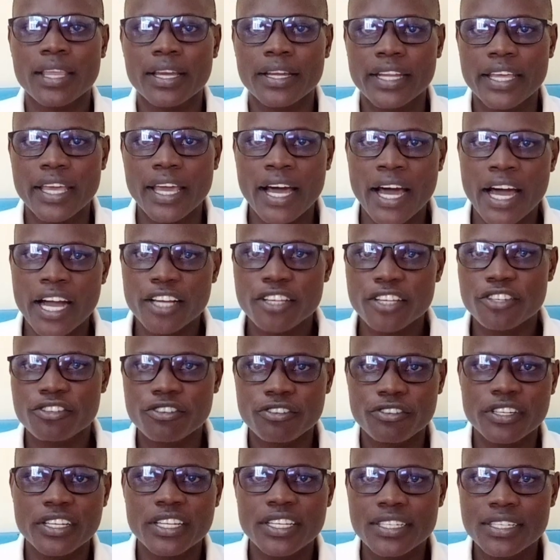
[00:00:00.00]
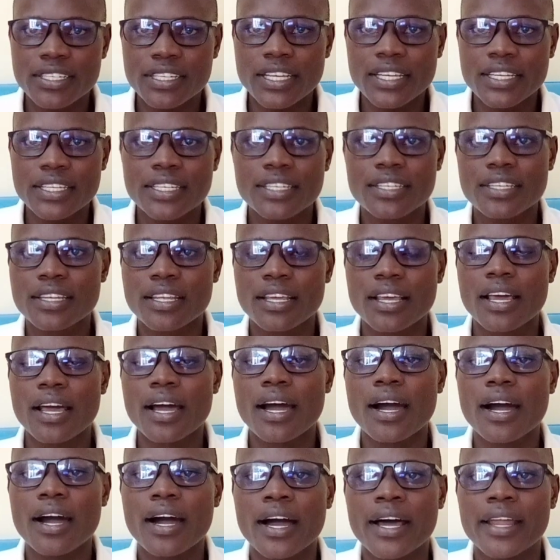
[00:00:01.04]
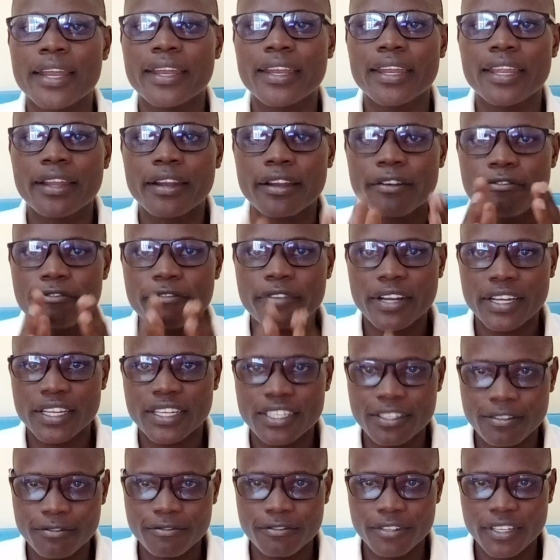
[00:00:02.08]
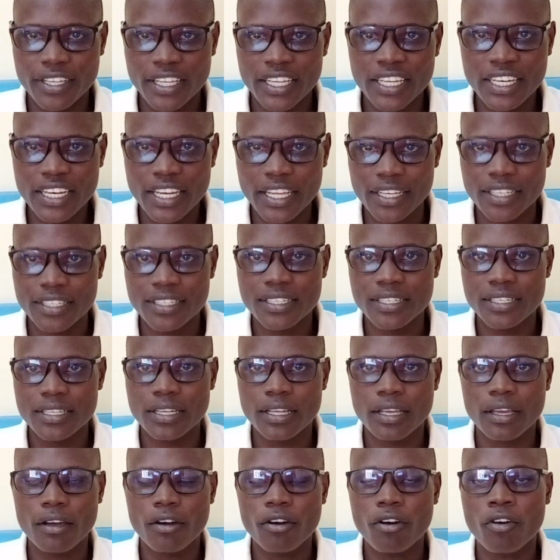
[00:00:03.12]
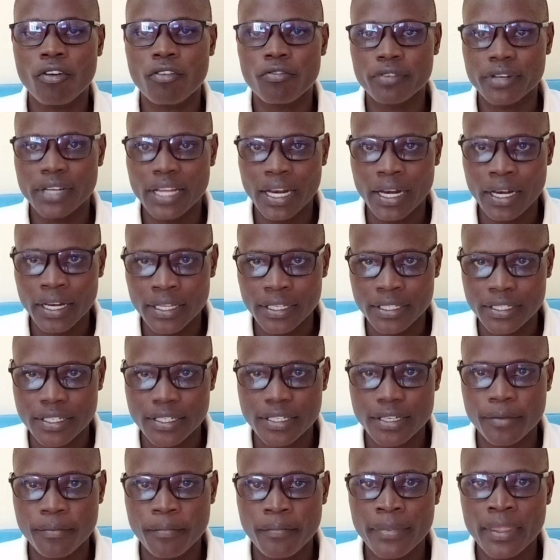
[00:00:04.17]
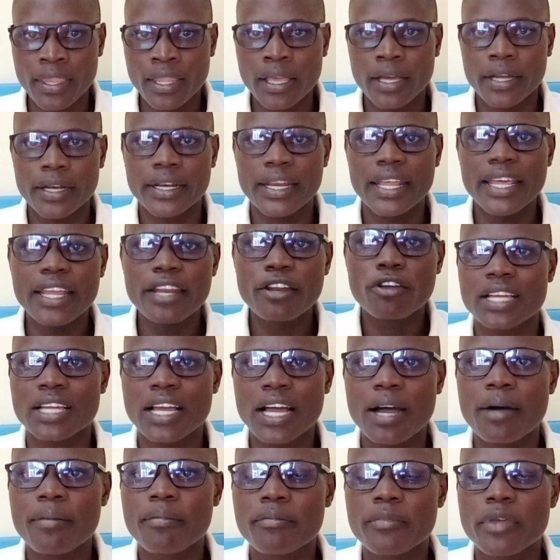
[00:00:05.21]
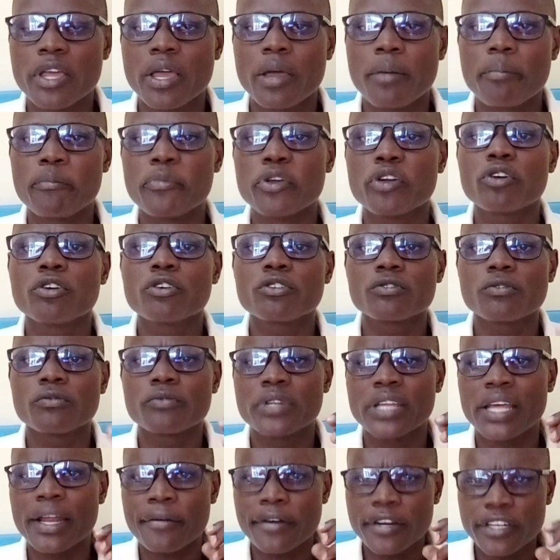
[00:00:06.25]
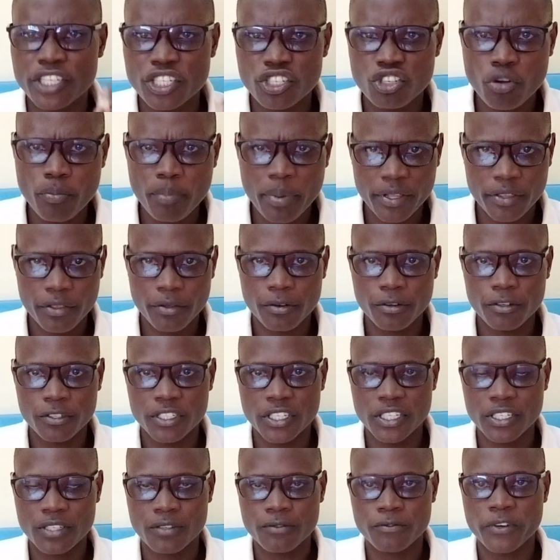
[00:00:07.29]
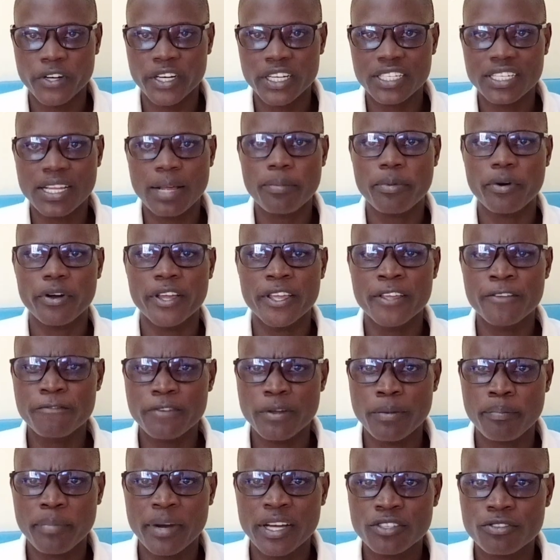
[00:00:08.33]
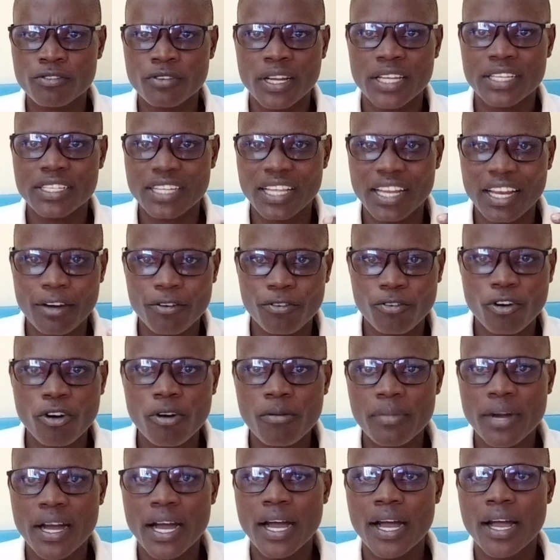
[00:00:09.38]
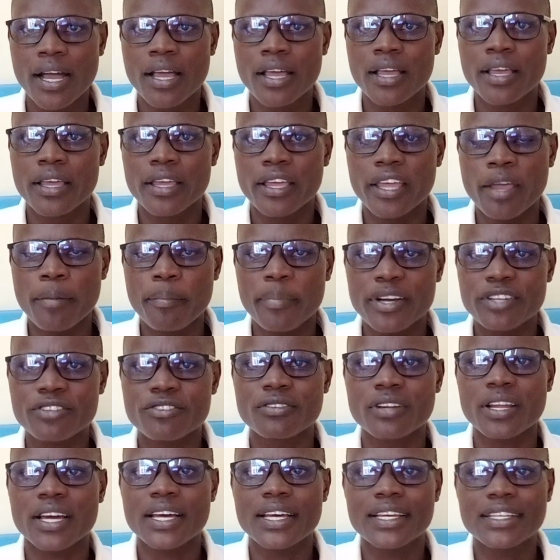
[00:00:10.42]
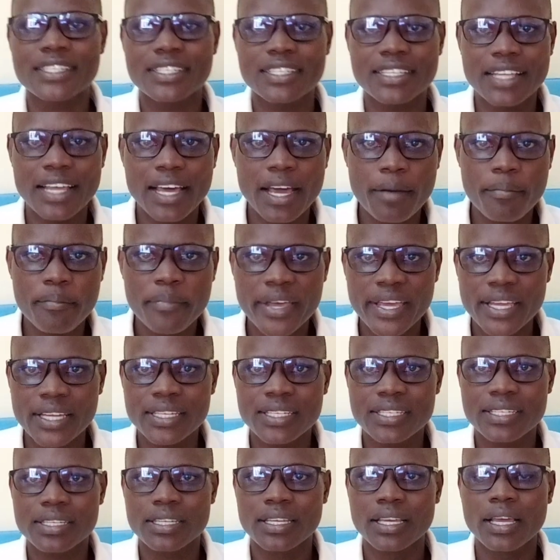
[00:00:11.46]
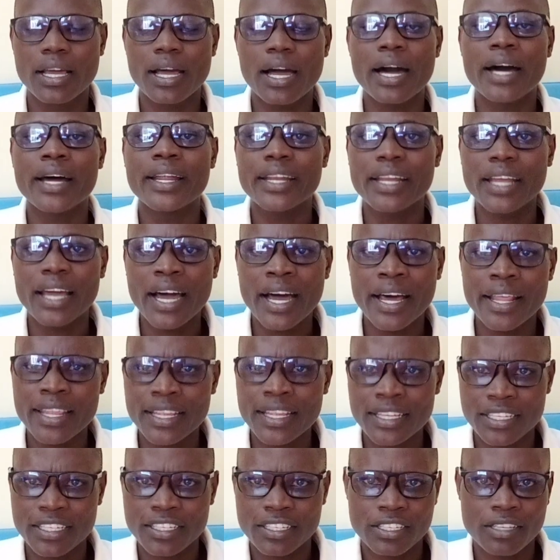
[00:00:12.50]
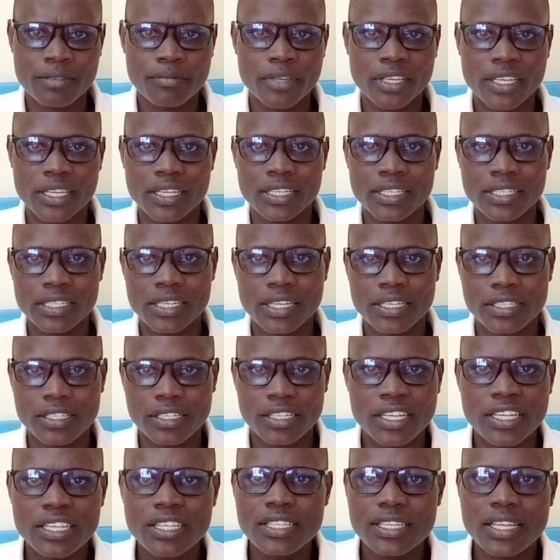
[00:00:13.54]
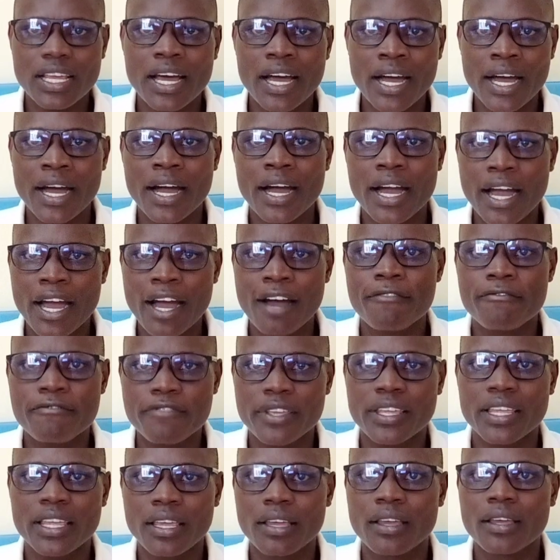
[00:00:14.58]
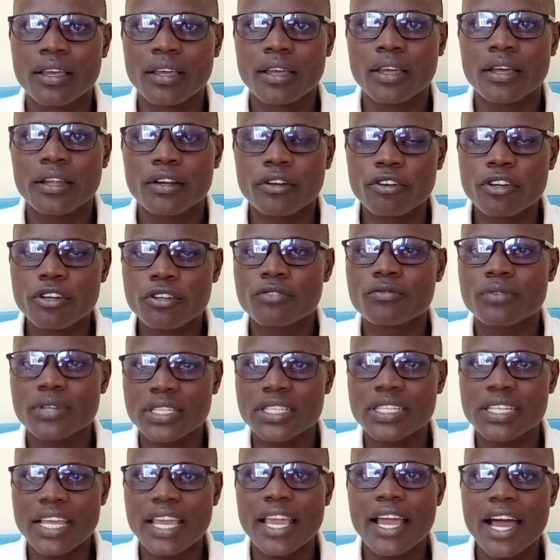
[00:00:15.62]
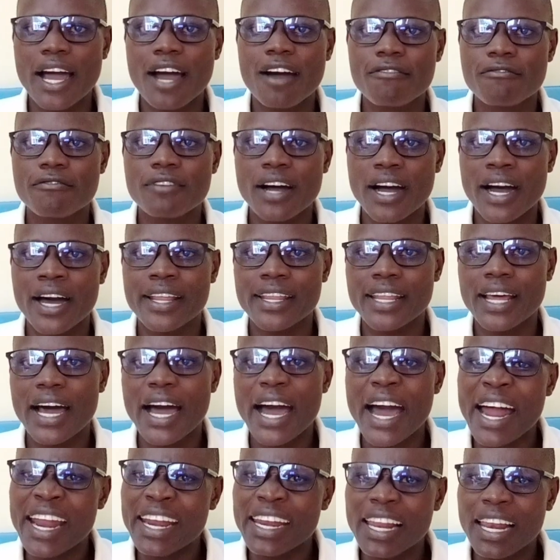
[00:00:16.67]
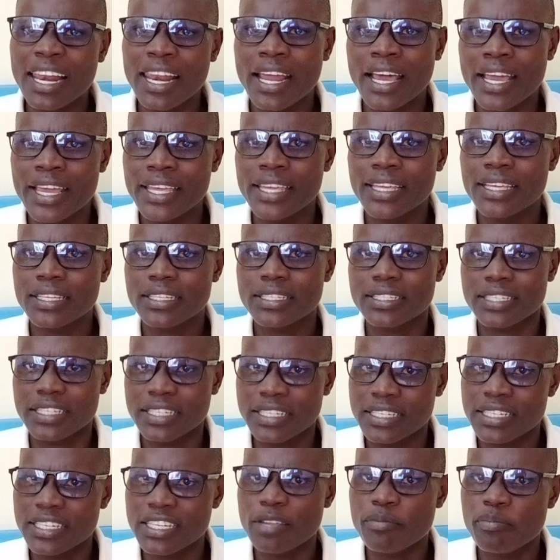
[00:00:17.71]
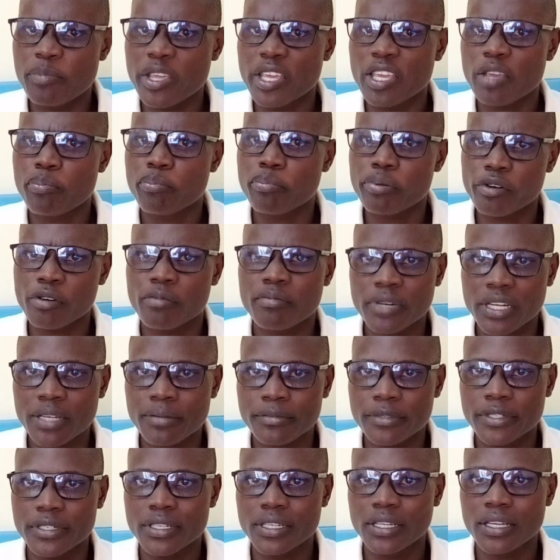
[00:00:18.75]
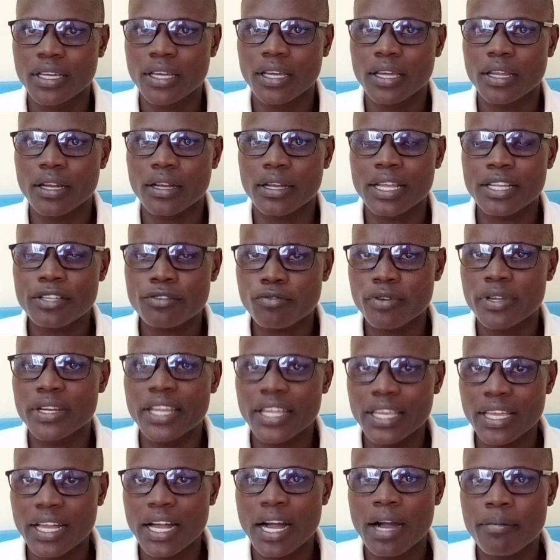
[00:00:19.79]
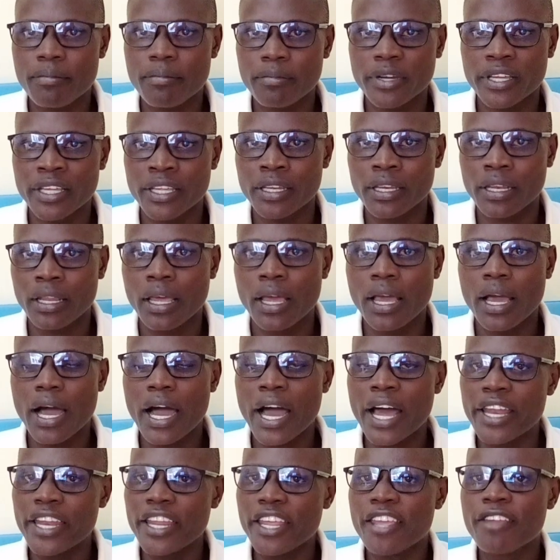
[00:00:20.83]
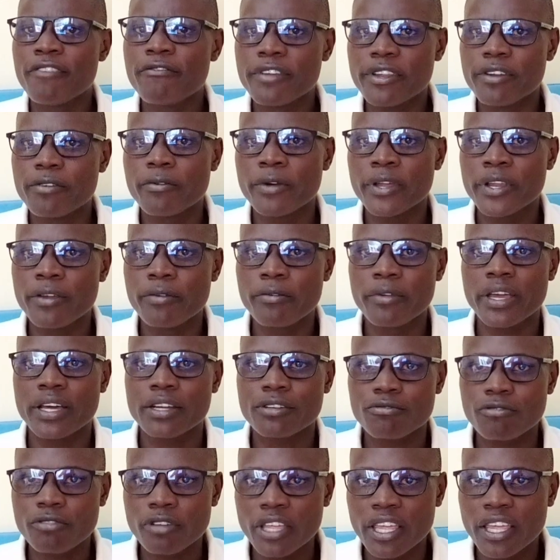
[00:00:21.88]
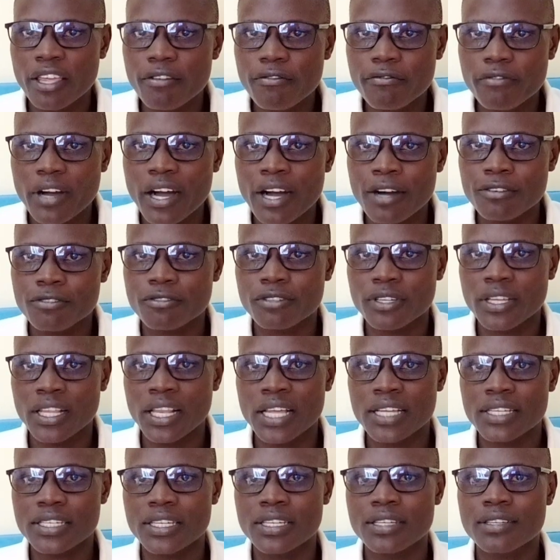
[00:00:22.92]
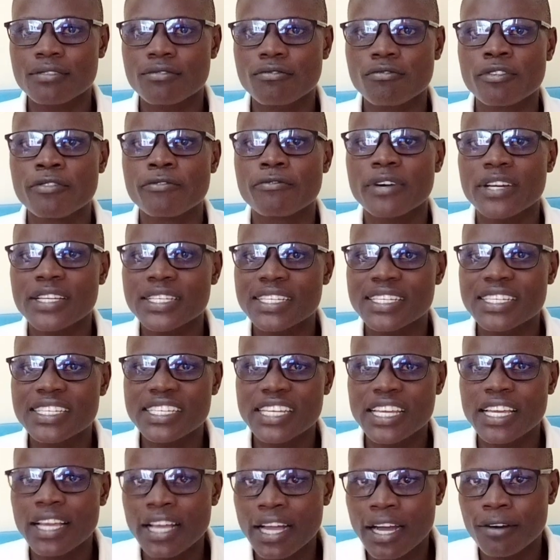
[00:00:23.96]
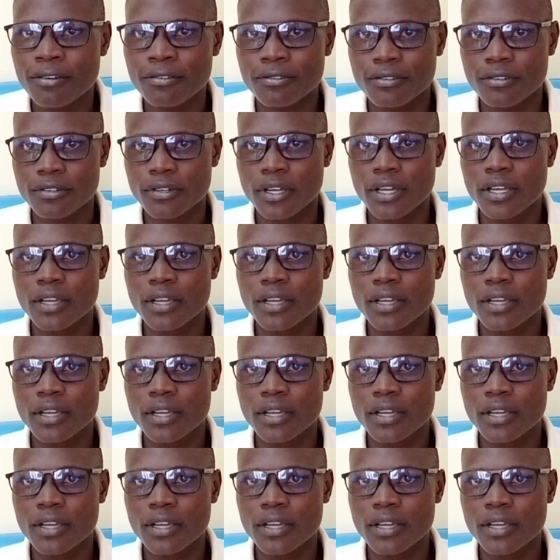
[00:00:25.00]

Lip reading: the axial distance, and the refractive index of the lens. Then come because of the retinal pathologies. For example, if a person has glaucoma, a person has diabetes, and the other systemic diseases, these are having those ones, they have other underlying systemic problems. That's when they come in. And even when we are to give out glasses, we first check out